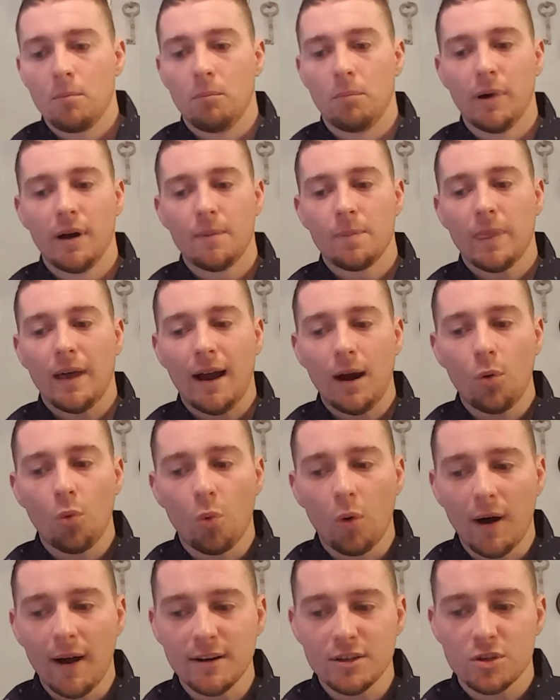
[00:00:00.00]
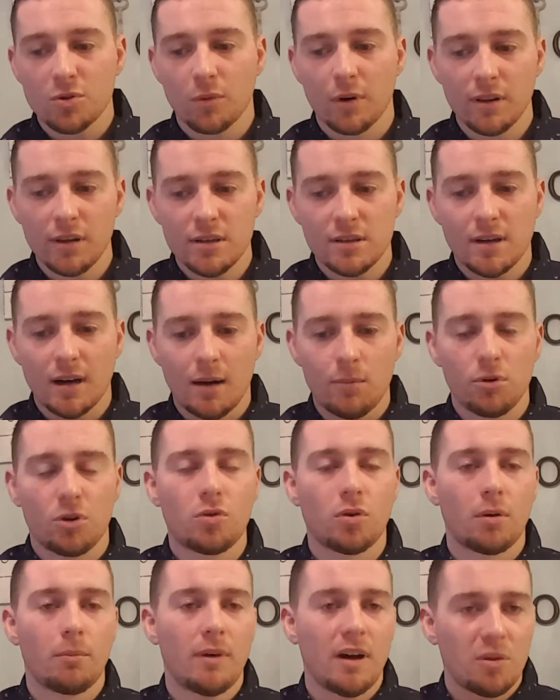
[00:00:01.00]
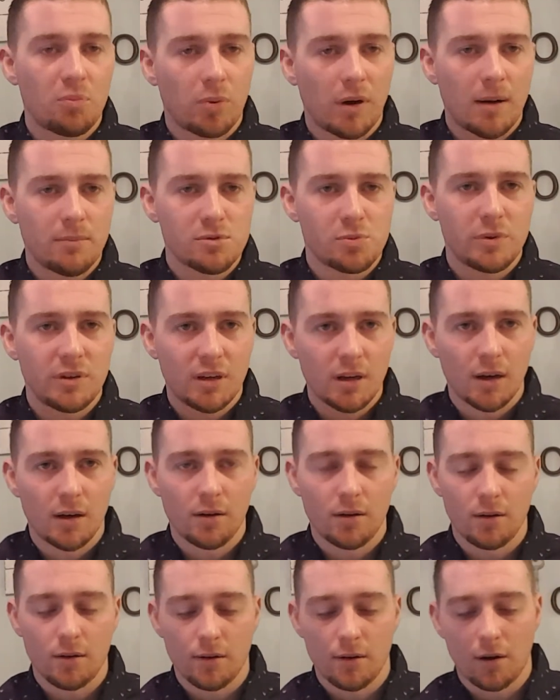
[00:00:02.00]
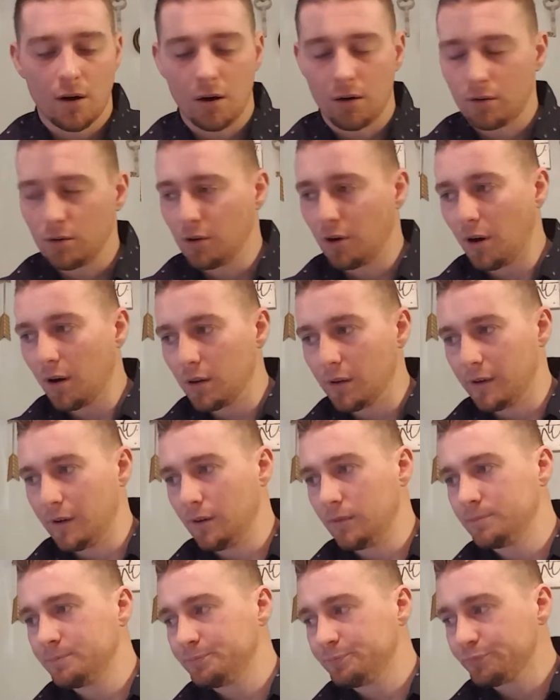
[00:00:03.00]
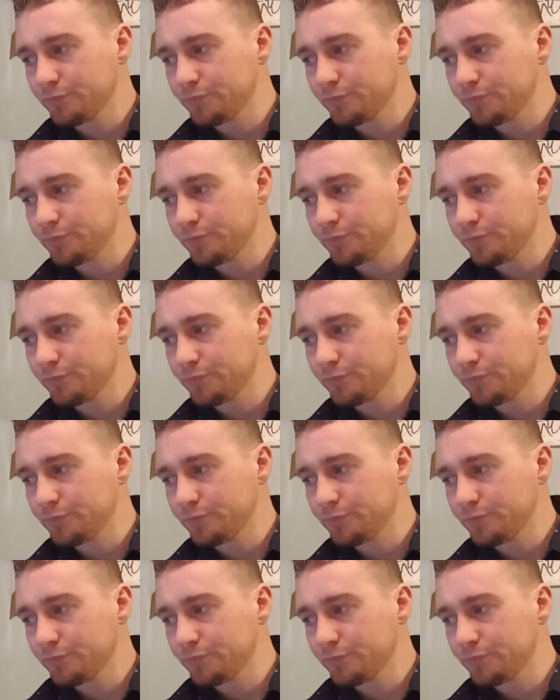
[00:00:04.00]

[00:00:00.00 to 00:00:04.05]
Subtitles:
But I watched one of these Common Core math problems be done on an article earlier.